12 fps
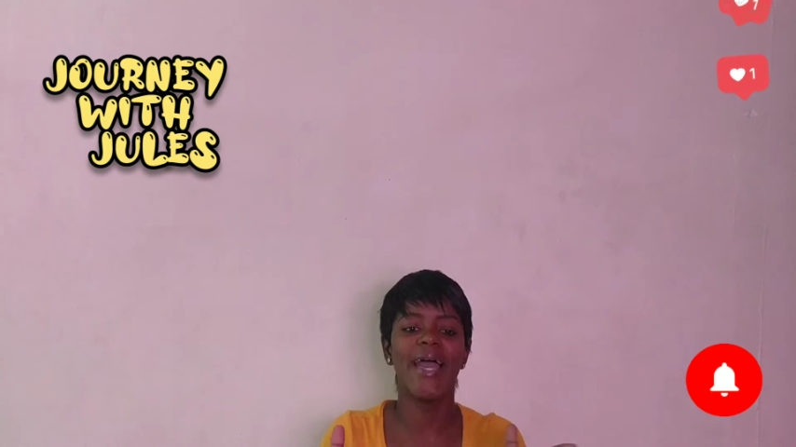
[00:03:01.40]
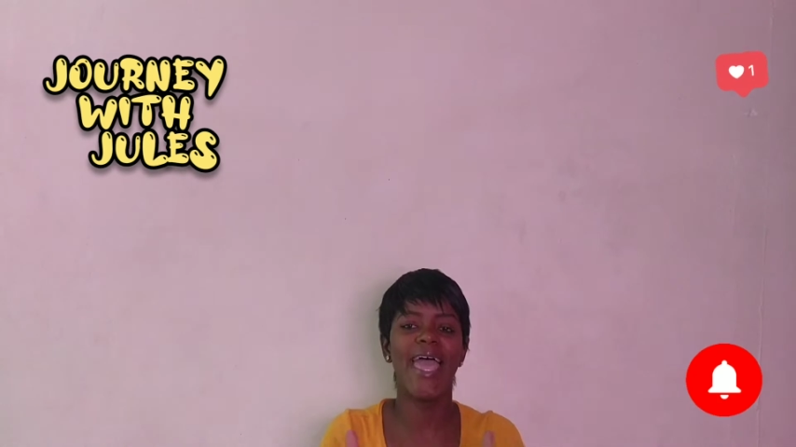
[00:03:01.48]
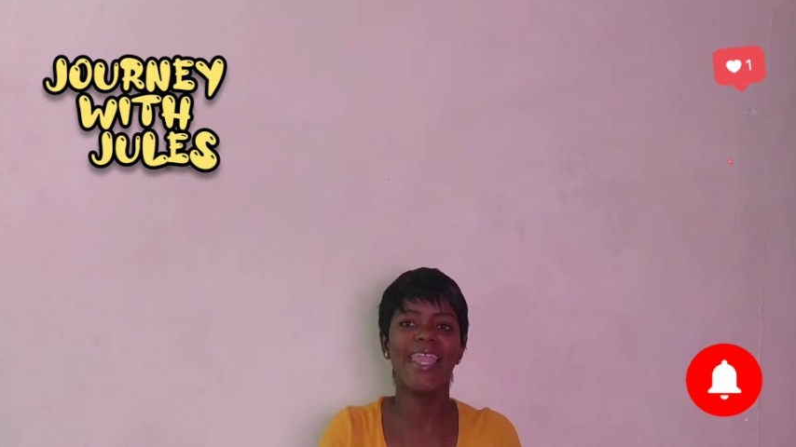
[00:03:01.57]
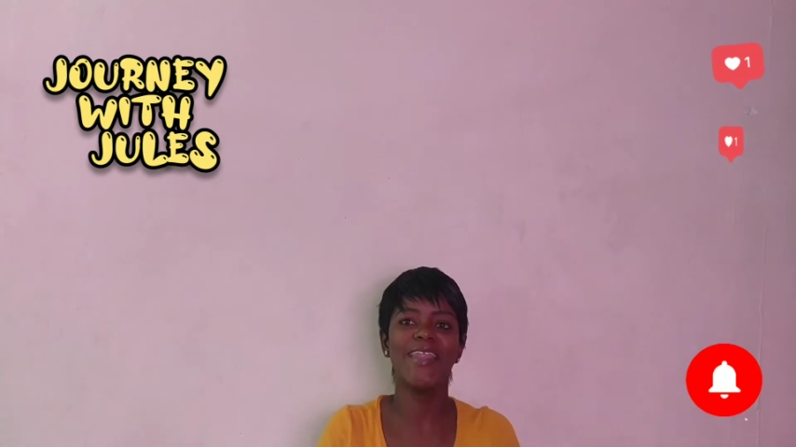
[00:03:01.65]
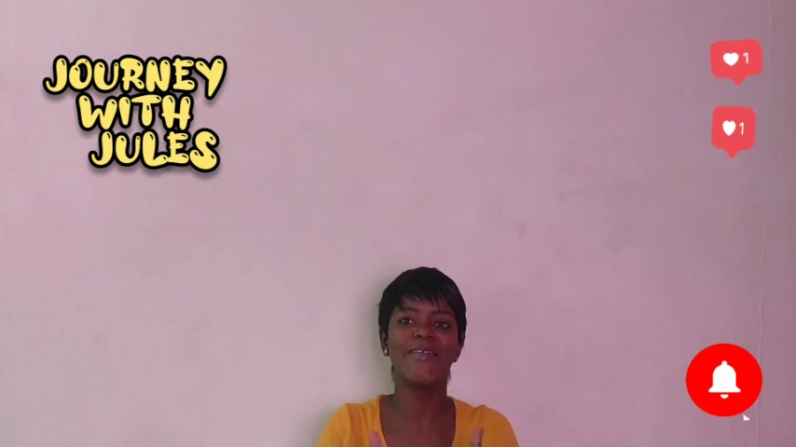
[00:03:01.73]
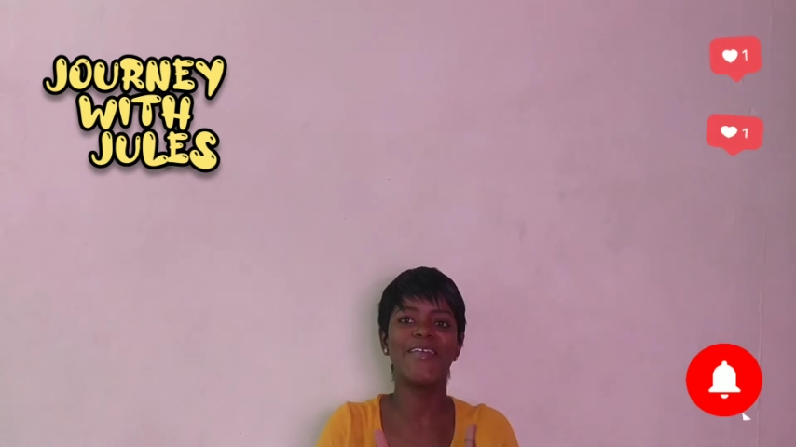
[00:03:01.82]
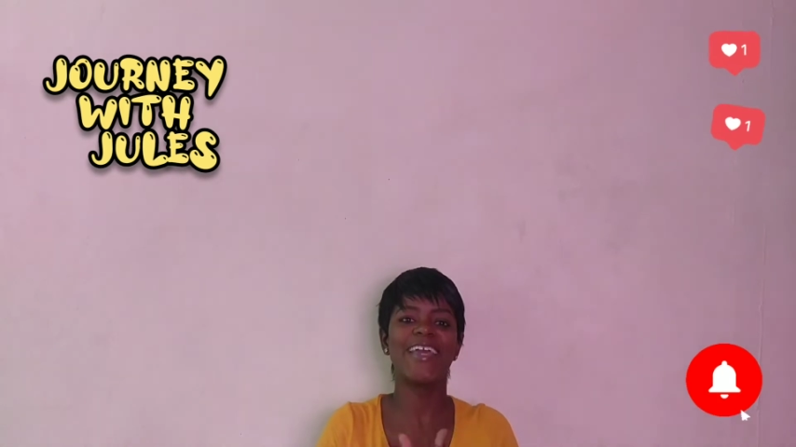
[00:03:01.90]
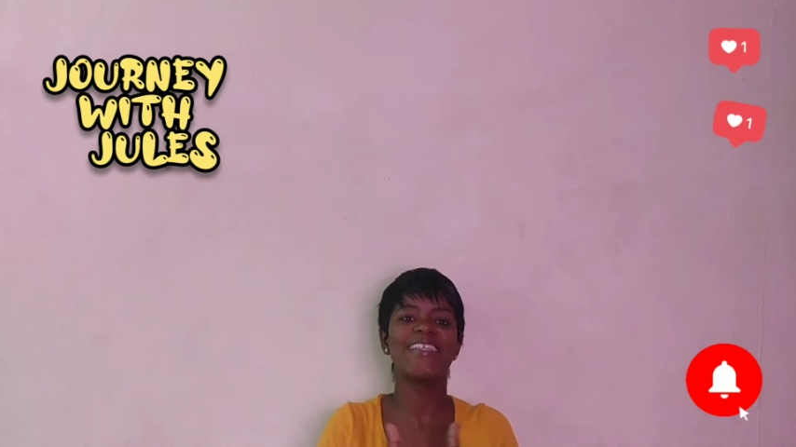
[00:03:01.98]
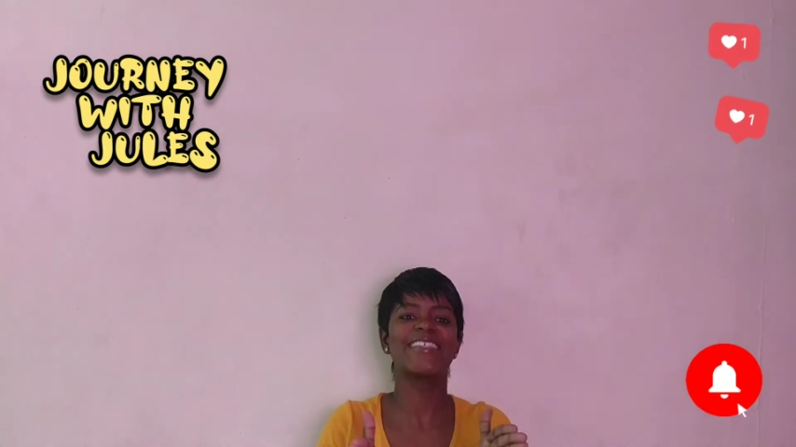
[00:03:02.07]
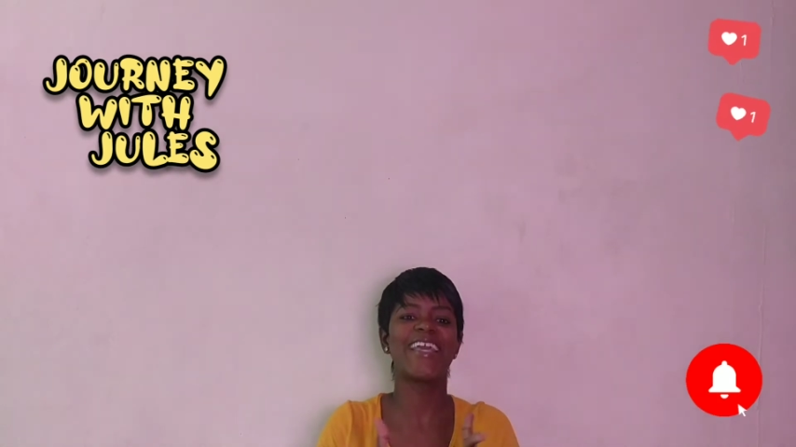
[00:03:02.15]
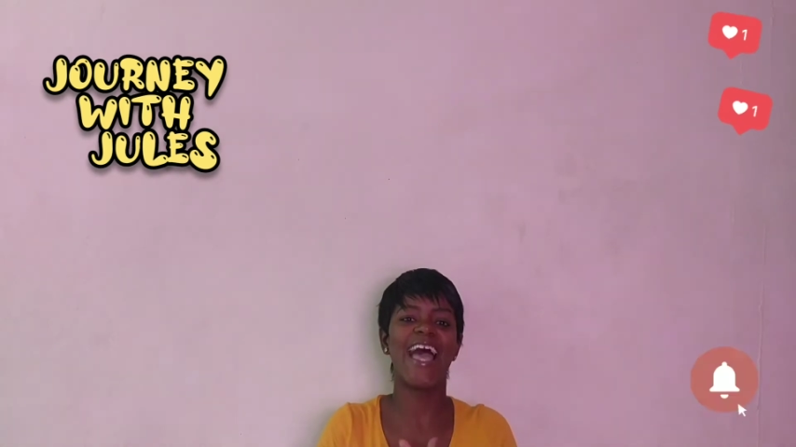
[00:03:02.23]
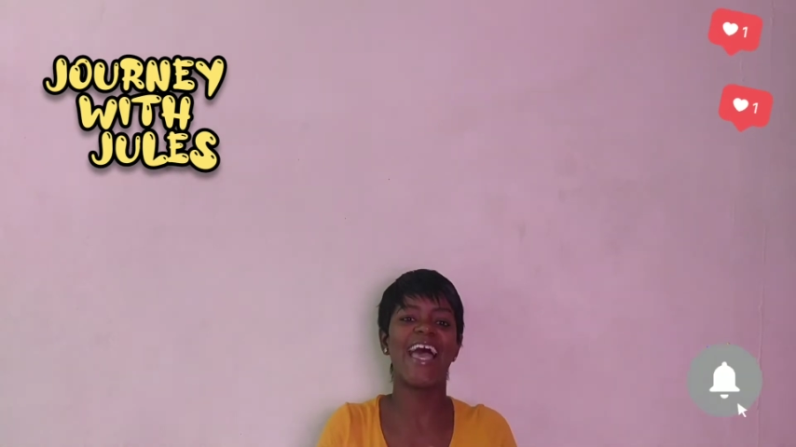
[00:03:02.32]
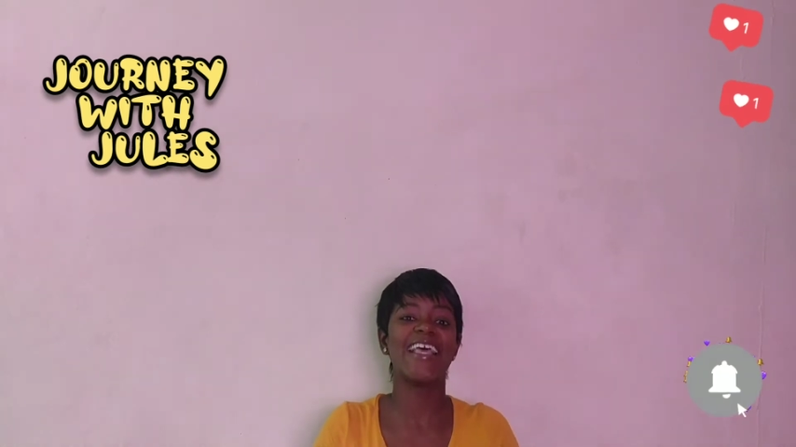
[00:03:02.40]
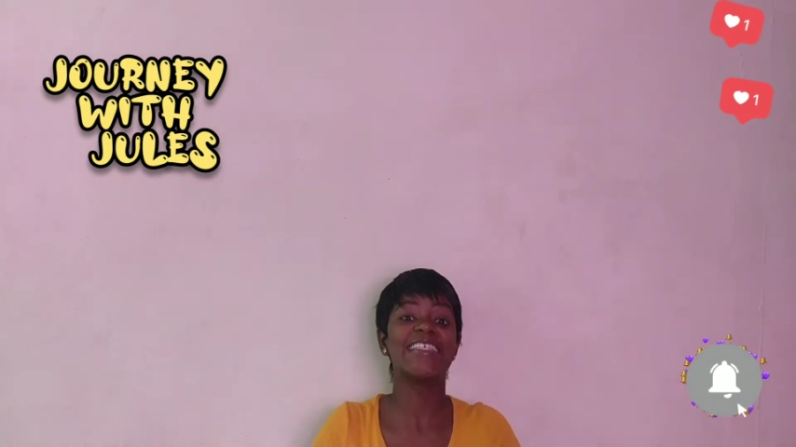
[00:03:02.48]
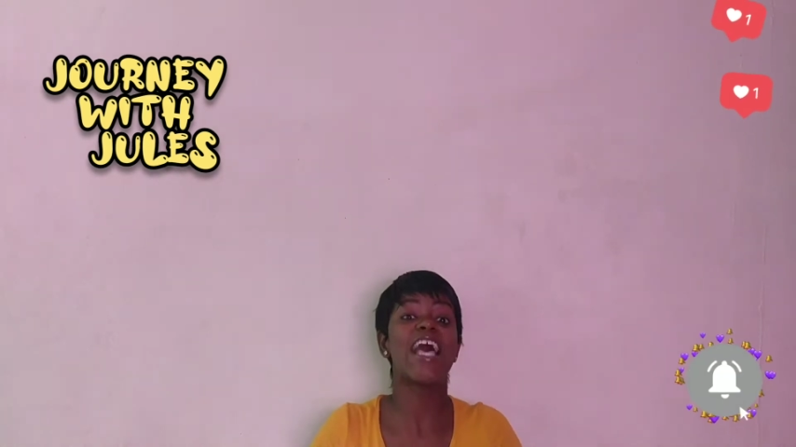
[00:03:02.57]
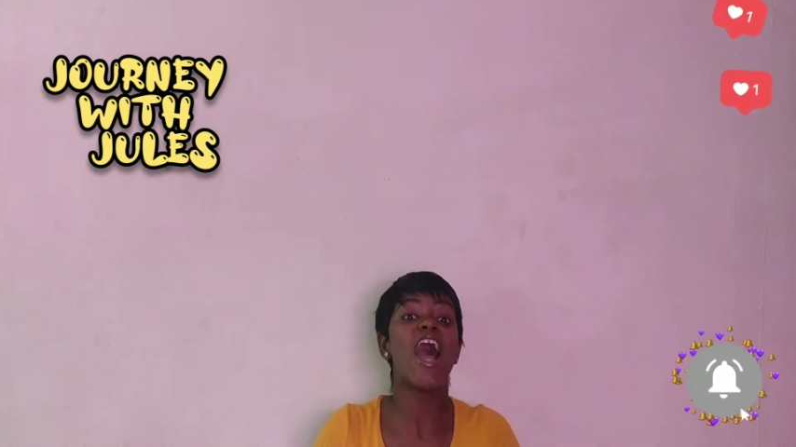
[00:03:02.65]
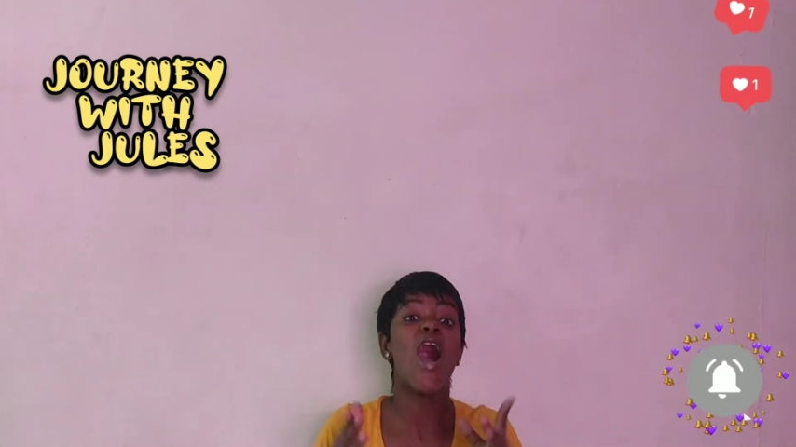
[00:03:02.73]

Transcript: anyways, guys,